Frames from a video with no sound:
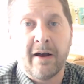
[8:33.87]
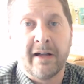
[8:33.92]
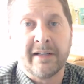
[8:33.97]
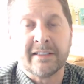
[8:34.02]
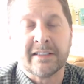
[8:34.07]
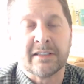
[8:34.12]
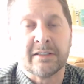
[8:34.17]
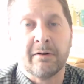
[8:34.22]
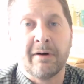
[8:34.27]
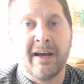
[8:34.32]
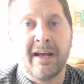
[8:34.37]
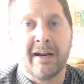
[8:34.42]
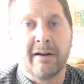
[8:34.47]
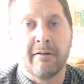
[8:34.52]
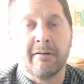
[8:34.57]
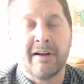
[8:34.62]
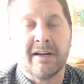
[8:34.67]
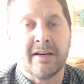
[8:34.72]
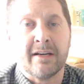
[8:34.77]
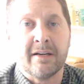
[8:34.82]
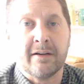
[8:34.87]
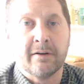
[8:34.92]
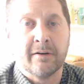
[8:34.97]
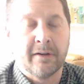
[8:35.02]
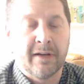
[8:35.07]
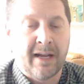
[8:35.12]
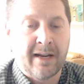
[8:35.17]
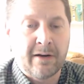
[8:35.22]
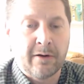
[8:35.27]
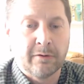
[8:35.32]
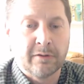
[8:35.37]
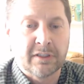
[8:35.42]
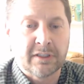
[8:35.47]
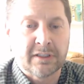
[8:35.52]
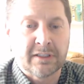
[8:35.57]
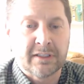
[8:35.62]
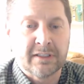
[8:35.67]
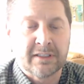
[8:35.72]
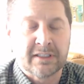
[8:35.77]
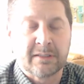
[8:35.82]
I just know I had a great deal, and I know
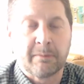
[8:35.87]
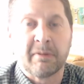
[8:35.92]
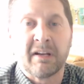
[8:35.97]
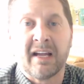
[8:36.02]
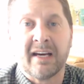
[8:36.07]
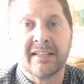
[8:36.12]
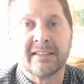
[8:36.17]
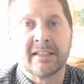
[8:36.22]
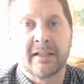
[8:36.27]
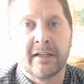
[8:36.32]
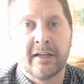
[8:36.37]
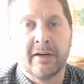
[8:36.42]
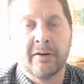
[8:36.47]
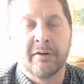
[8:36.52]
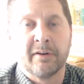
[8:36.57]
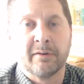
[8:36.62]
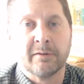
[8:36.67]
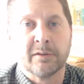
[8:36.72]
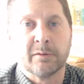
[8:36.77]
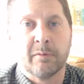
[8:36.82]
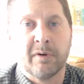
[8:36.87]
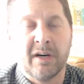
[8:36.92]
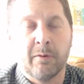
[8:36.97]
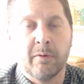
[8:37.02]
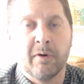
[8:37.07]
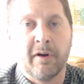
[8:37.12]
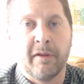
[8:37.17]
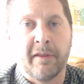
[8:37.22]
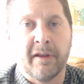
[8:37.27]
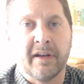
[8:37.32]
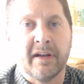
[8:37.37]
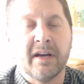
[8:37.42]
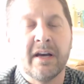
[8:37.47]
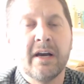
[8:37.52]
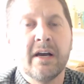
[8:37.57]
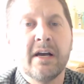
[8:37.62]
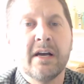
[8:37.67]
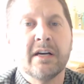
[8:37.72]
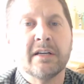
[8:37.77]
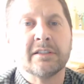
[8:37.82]
just in supplies alone it was well worth it.
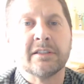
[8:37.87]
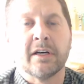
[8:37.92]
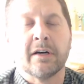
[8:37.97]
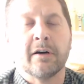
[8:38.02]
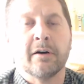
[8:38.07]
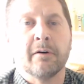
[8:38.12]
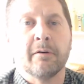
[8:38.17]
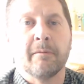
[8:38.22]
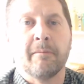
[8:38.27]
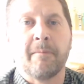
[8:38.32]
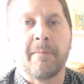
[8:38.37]
So